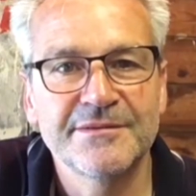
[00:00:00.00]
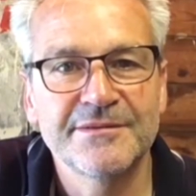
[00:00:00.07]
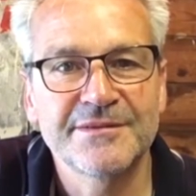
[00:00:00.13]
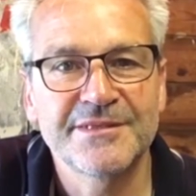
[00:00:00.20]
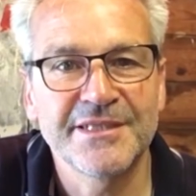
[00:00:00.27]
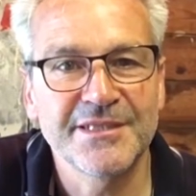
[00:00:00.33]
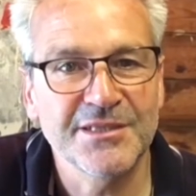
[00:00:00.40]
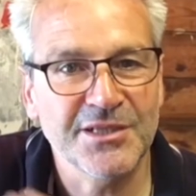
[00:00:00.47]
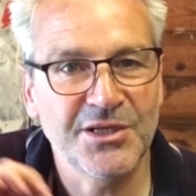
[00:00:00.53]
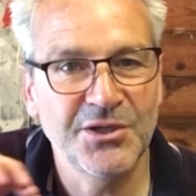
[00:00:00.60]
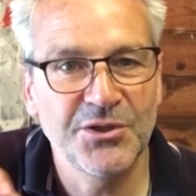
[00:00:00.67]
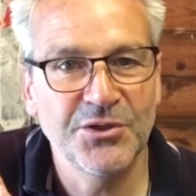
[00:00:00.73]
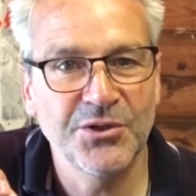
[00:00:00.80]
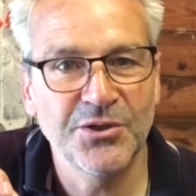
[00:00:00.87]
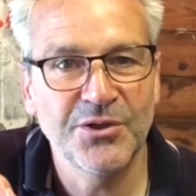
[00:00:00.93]
didn't
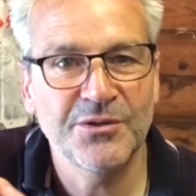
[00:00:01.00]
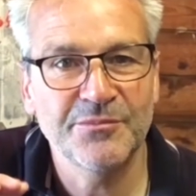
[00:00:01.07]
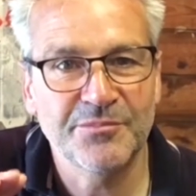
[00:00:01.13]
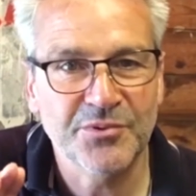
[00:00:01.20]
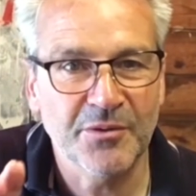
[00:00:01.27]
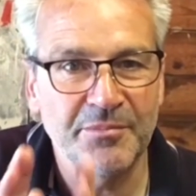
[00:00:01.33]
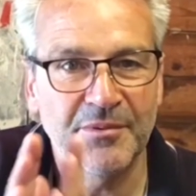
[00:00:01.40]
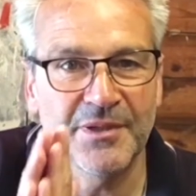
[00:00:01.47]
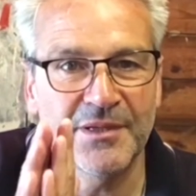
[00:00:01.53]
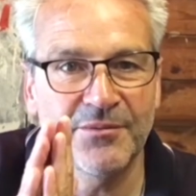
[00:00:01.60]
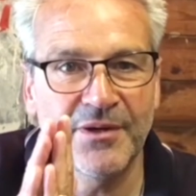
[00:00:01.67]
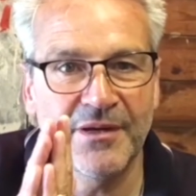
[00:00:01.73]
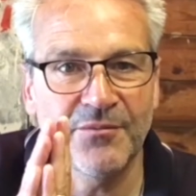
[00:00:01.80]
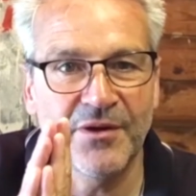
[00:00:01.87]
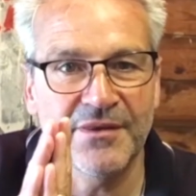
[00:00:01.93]
cure properly
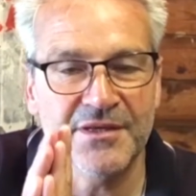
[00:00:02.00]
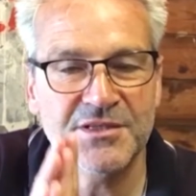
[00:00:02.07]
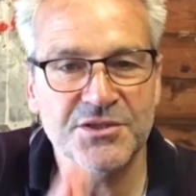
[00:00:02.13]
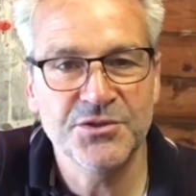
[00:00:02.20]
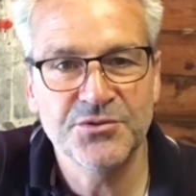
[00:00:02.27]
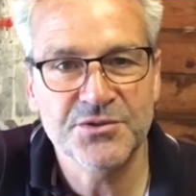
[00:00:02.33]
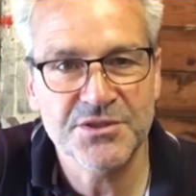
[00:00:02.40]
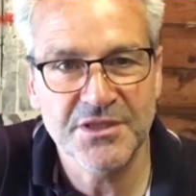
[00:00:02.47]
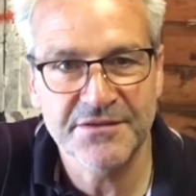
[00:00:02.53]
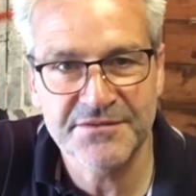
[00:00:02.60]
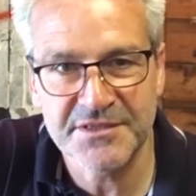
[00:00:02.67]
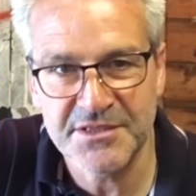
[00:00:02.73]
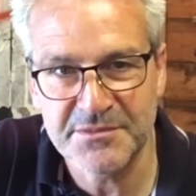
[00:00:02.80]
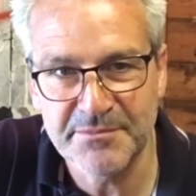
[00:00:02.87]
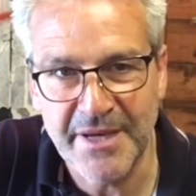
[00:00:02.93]
where the two
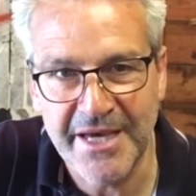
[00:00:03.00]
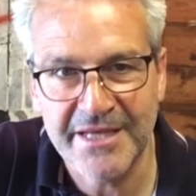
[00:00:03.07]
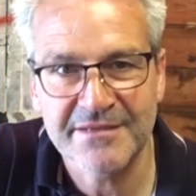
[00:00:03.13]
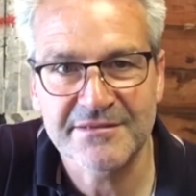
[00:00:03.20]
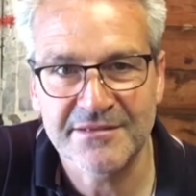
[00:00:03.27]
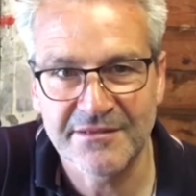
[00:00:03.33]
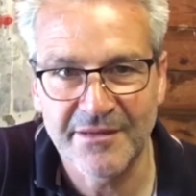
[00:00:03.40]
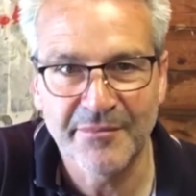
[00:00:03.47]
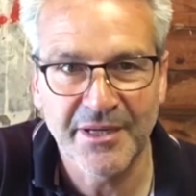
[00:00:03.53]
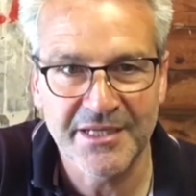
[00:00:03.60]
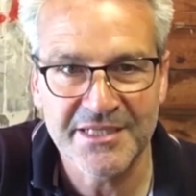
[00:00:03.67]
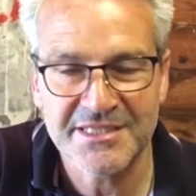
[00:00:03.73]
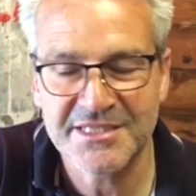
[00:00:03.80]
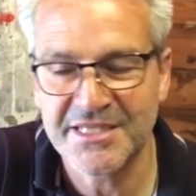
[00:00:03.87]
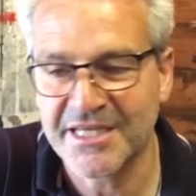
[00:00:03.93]
surfaces met, so that made
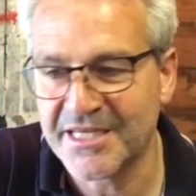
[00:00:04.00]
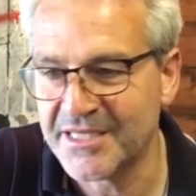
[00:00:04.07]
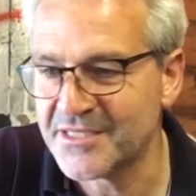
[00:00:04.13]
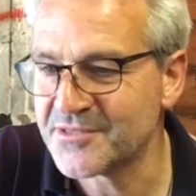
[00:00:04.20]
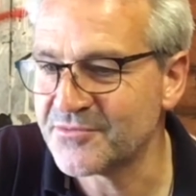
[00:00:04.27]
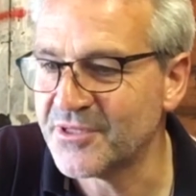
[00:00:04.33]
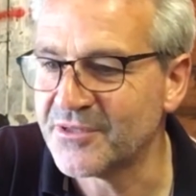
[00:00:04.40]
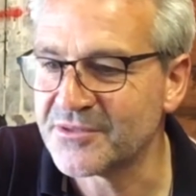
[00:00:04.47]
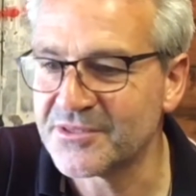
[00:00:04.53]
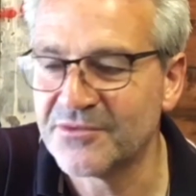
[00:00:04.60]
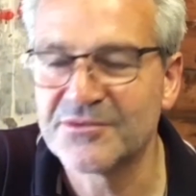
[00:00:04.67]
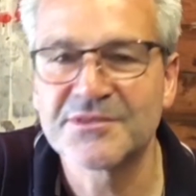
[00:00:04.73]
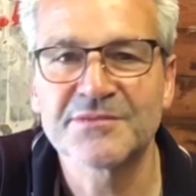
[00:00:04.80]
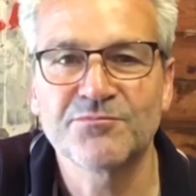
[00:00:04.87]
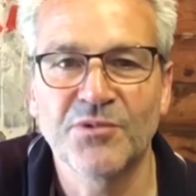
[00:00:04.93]
it sticky as well. So
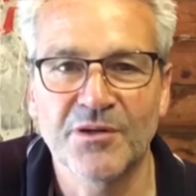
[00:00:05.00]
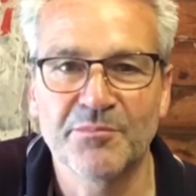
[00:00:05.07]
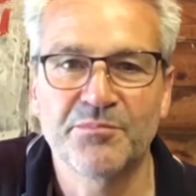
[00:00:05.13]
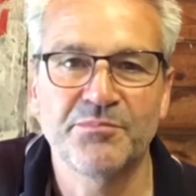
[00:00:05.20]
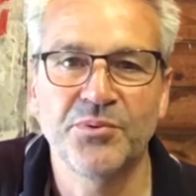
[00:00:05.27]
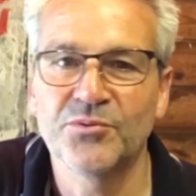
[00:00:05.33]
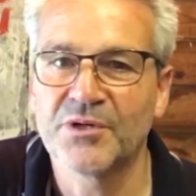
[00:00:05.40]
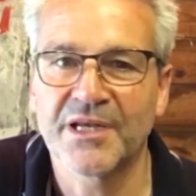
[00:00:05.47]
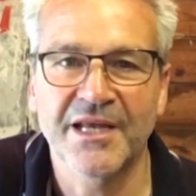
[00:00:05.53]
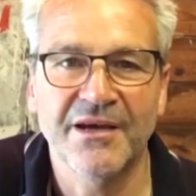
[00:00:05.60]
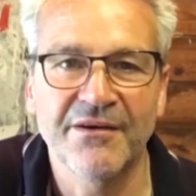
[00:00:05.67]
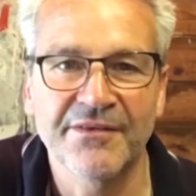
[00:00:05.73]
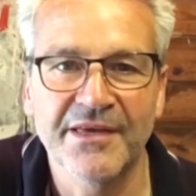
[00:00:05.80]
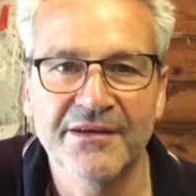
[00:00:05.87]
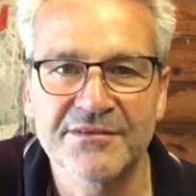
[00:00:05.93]
when I pulled it out
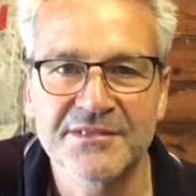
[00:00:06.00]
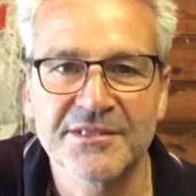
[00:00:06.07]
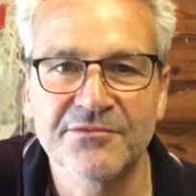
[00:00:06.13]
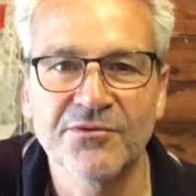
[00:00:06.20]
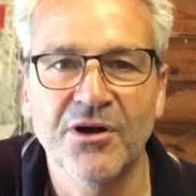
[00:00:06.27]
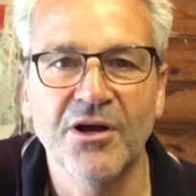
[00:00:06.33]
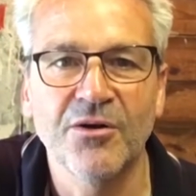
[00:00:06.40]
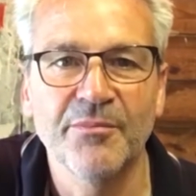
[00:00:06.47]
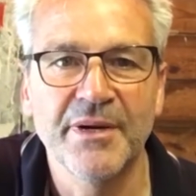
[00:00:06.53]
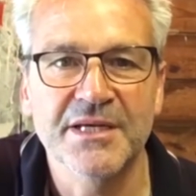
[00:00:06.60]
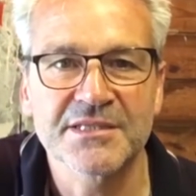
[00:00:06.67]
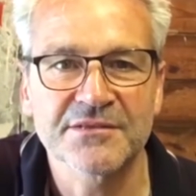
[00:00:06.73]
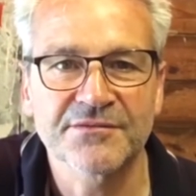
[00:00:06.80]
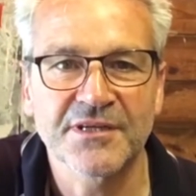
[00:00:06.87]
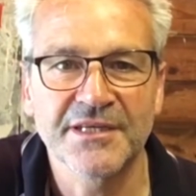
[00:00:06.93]
of there, it was in a right old
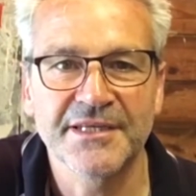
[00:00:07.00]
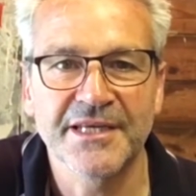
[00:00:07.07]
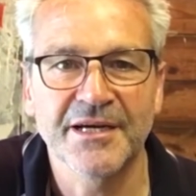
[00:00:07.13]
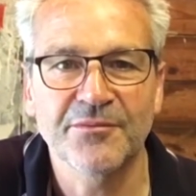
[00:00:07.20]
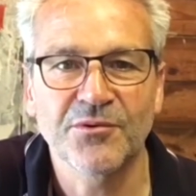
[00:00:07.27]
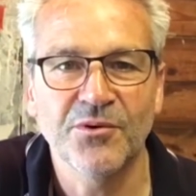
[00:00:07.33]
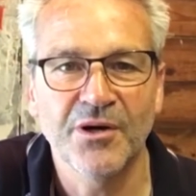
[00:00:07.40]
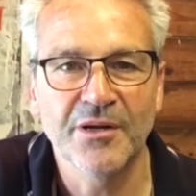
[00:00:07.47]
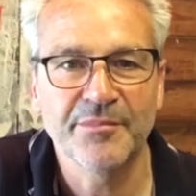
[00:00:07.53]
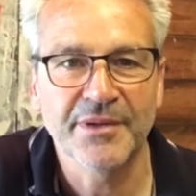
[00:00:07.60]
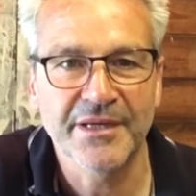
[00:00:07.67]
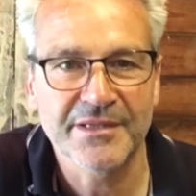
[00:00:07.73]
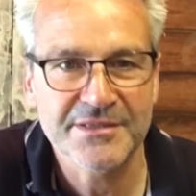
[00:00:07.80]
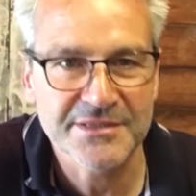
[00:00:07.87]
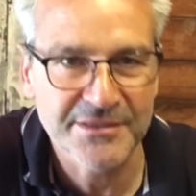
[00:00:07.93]
mess. I've cleaned it up quite a
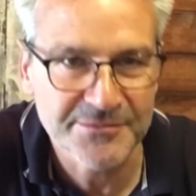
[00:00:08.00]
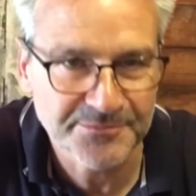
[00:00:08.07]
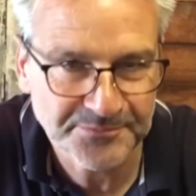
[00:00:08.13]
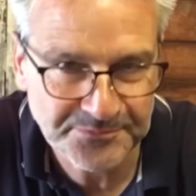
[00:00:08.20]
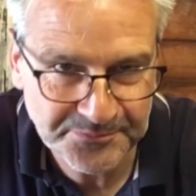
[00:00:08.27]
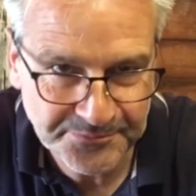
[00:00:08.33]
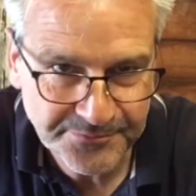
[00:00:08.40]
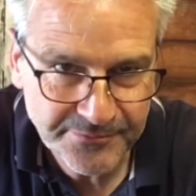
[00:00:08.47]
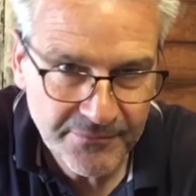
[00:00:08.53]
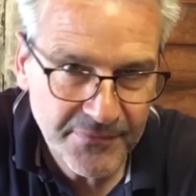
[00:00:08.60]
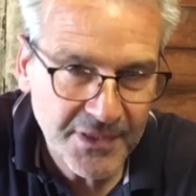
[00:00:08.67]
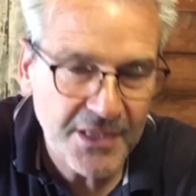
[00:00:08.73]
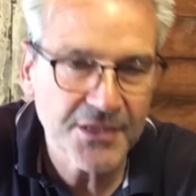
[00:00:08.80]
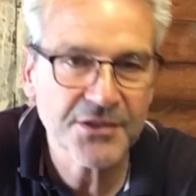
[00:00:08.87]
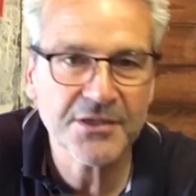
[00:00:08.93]
bit, so
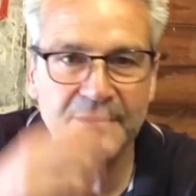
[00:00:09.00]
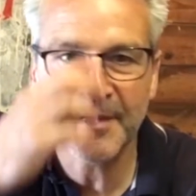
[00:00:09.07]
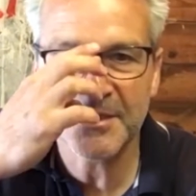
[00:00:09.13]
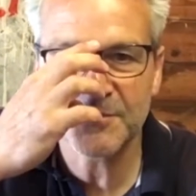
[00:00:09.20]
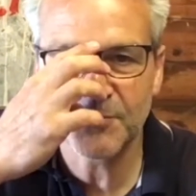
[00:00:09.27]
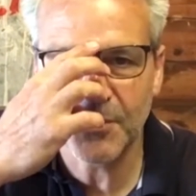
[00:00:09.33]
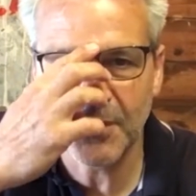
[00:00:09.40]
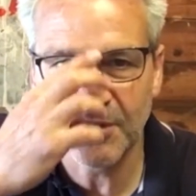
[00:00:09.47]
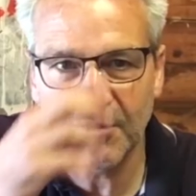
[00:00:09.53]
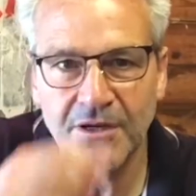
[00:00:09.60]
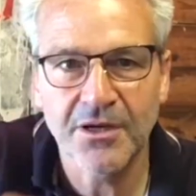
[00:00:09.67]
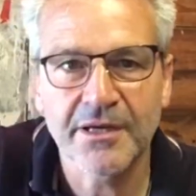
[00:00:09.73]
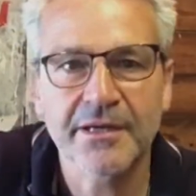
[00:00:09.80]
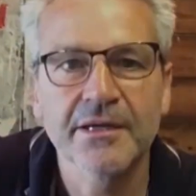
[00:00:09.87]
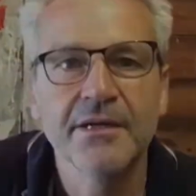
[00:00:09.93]
you can imagine what it looked like.